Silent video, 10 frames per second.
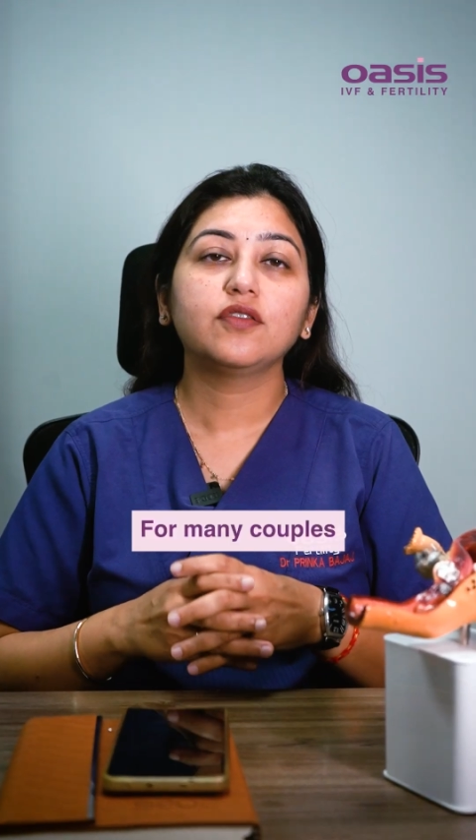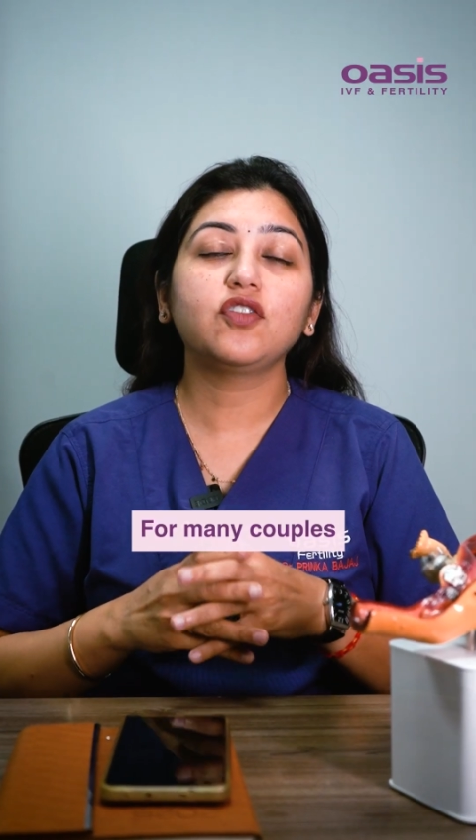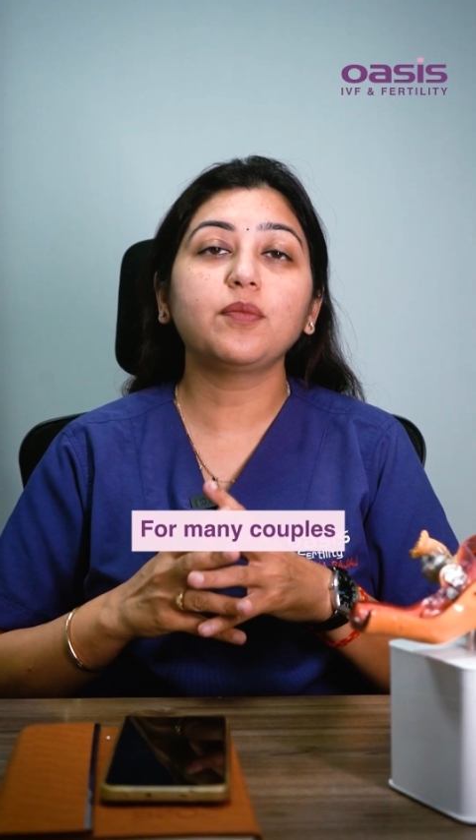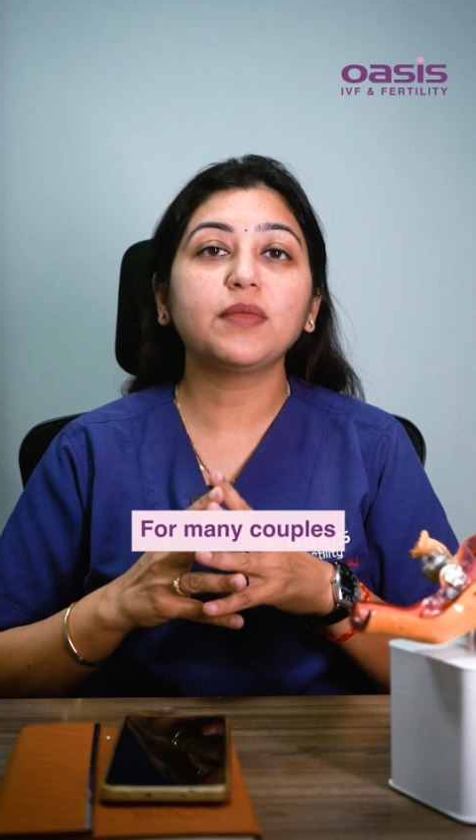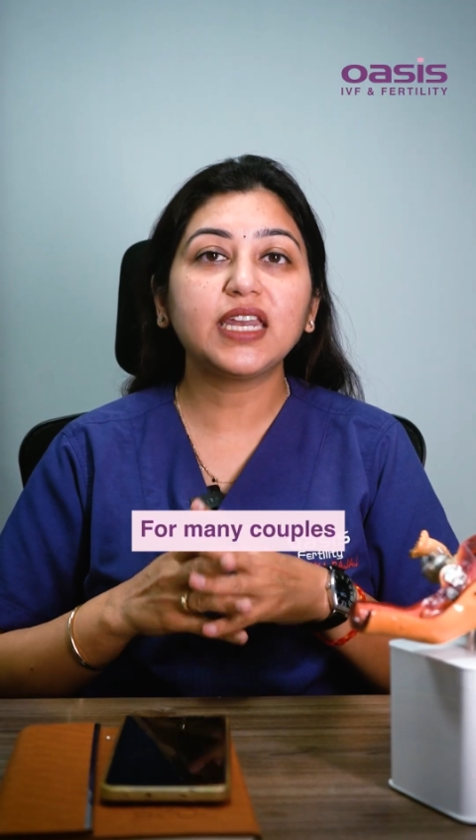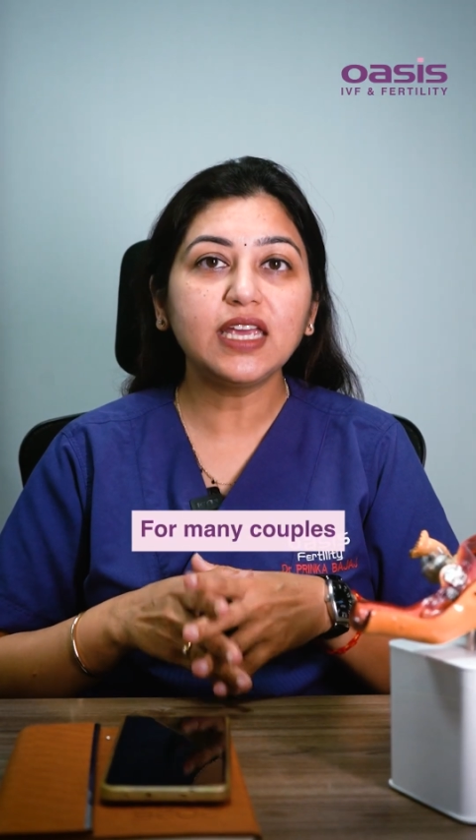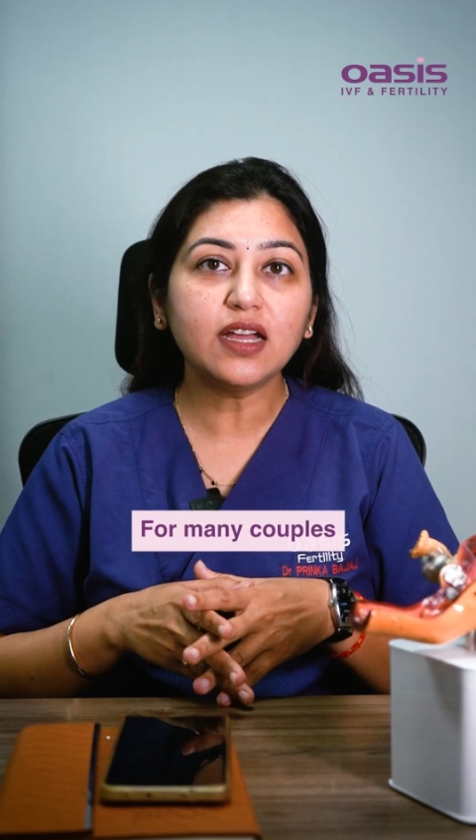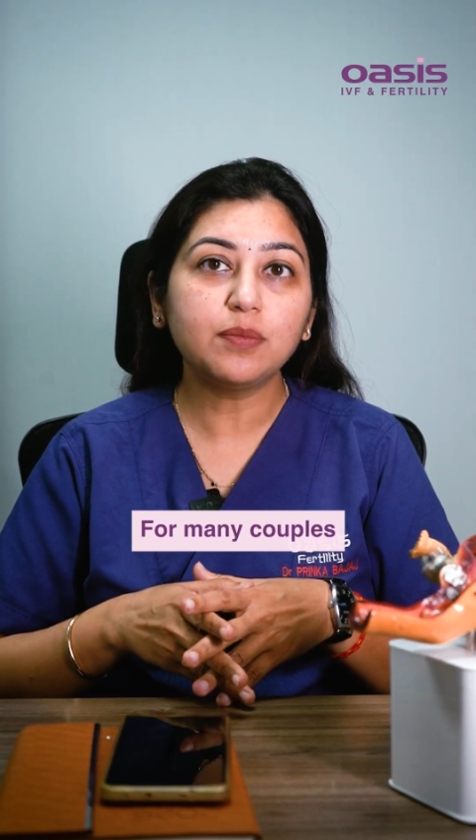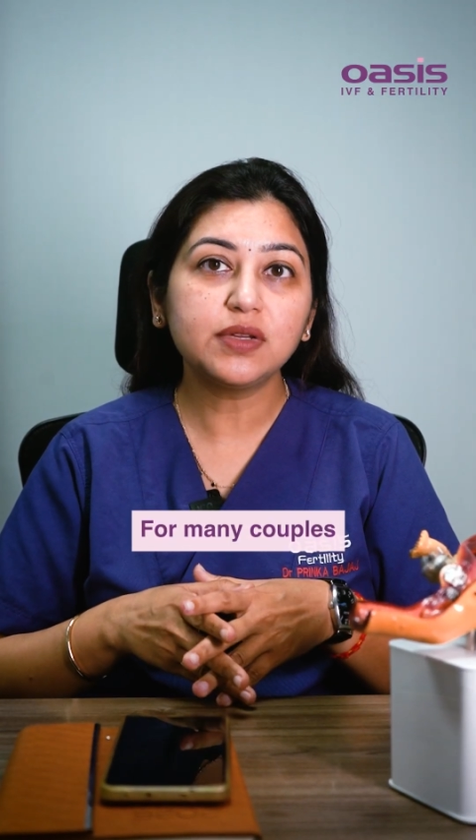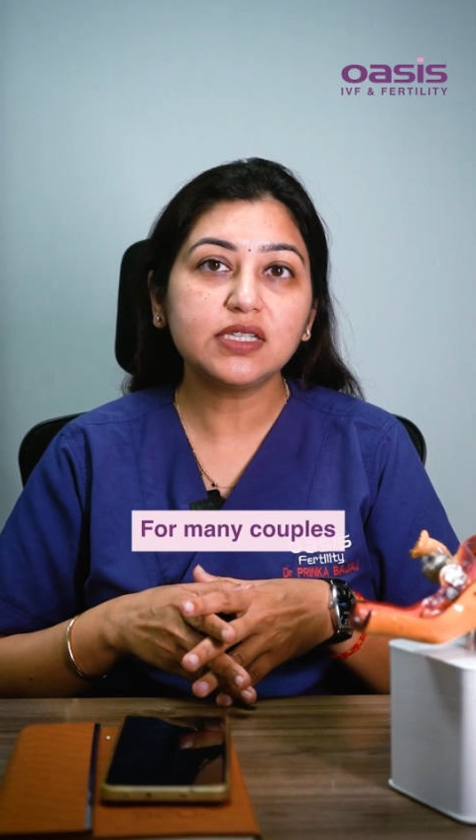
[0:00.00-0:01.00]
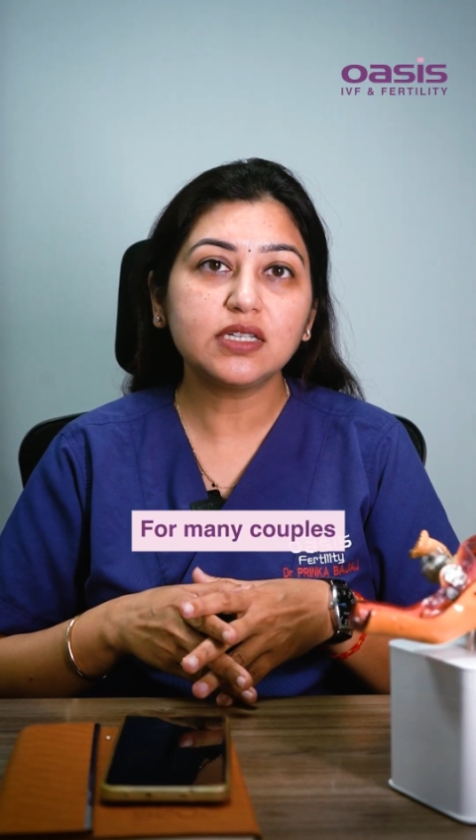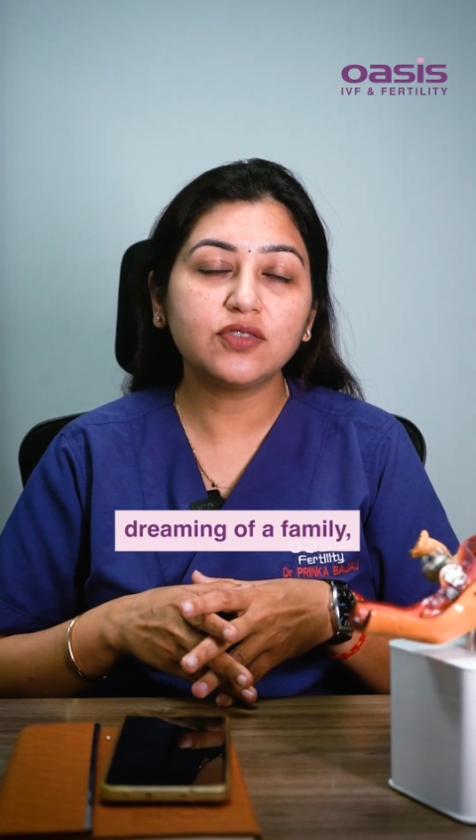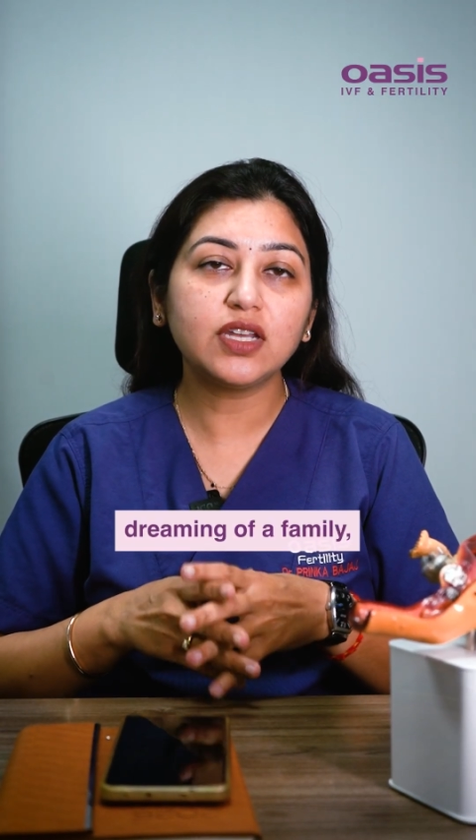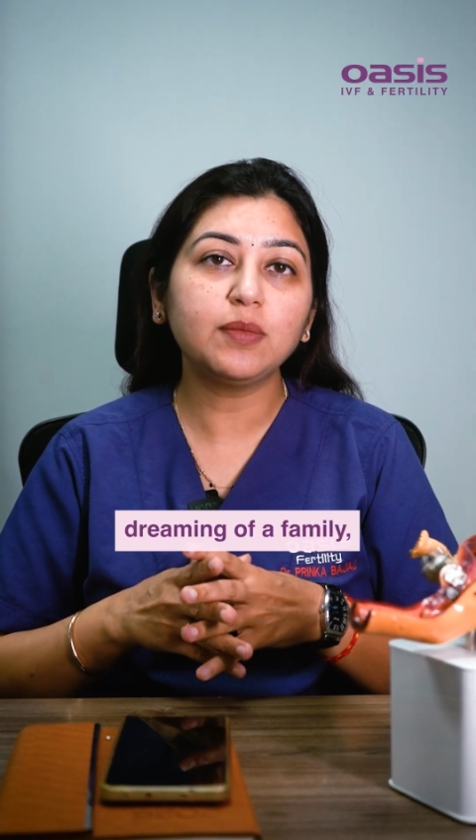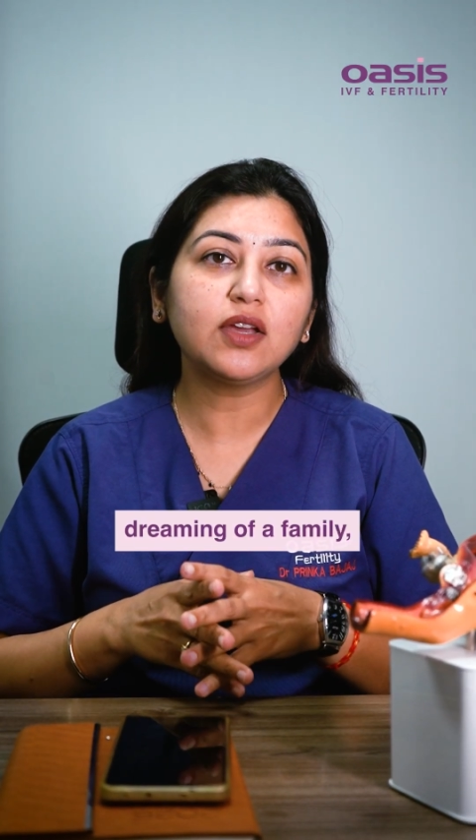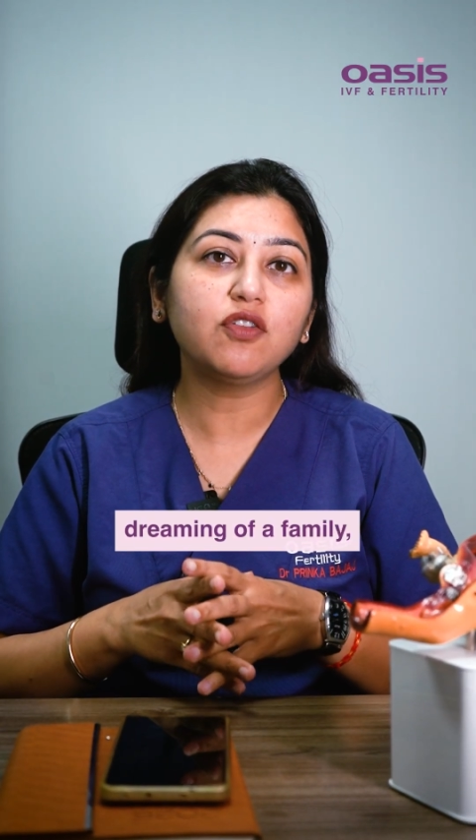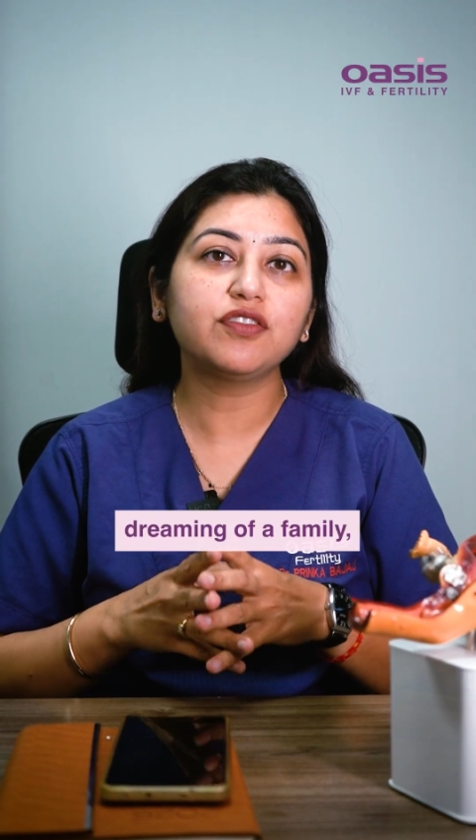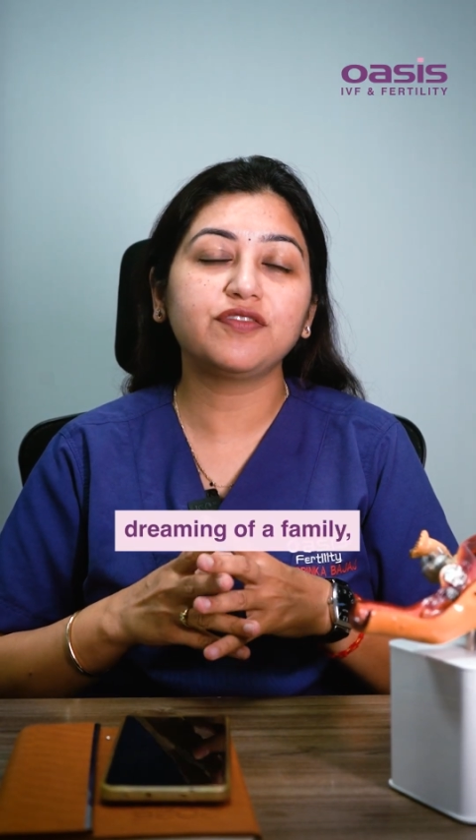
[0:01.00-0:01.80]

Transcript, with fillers: For many couples dreaming of